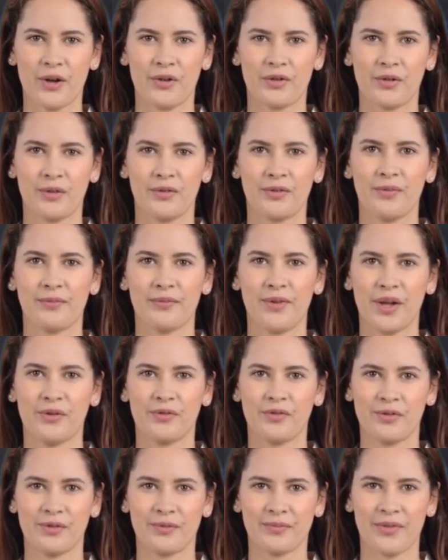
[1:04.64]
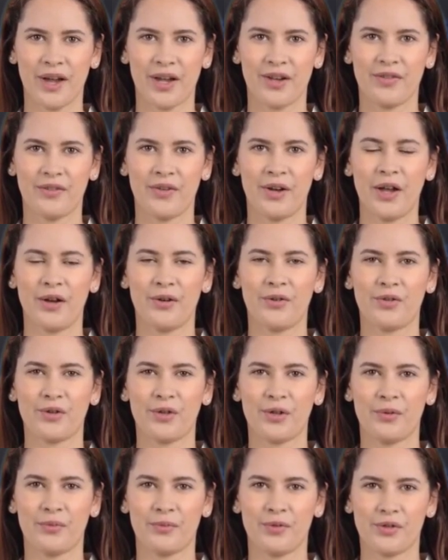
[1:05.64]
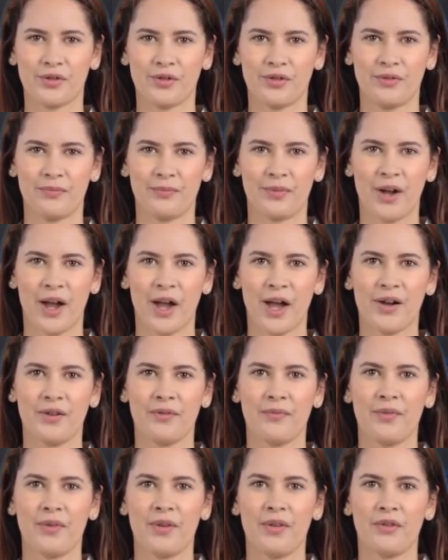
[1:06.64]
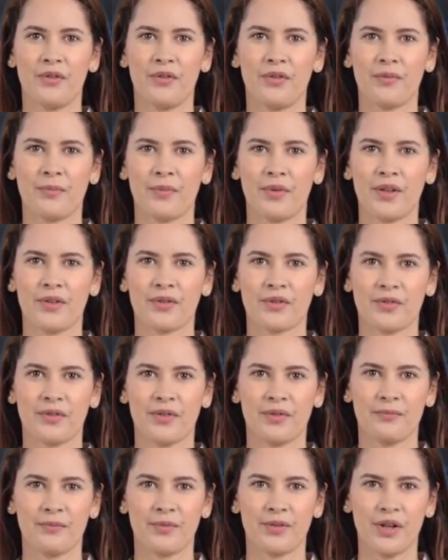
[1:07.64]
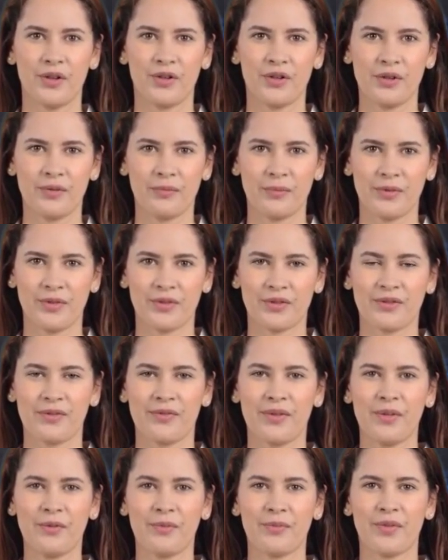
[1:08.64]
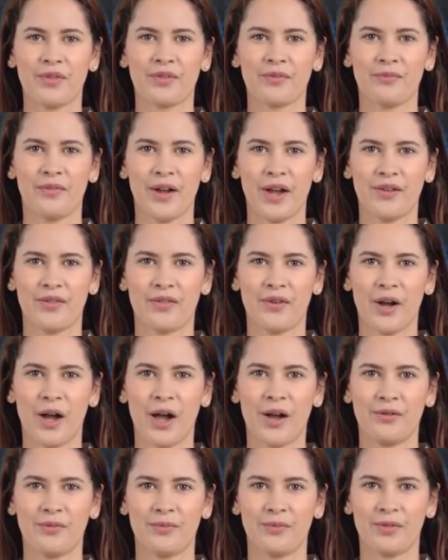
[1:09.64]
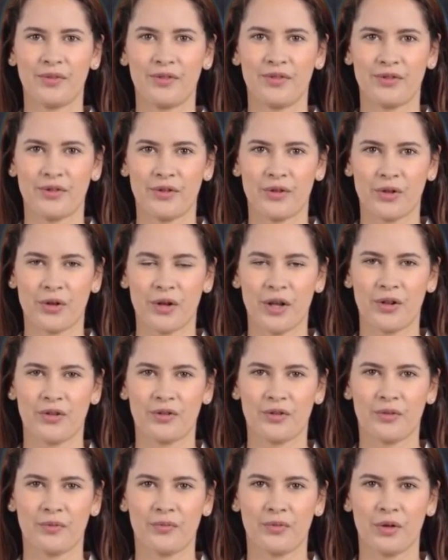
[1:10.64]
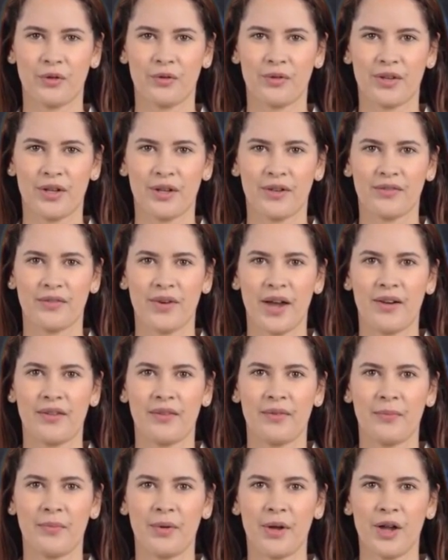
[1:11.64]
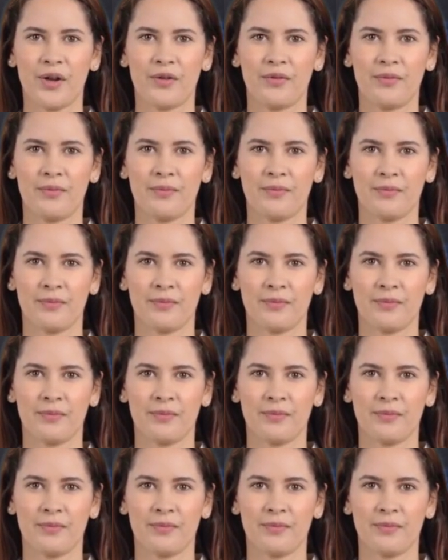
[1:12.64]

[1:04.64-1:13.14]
also the founder of Tesla, appears to be actively contributing to this prediction with the development of Tesla Optimus, also known as TeslaBot.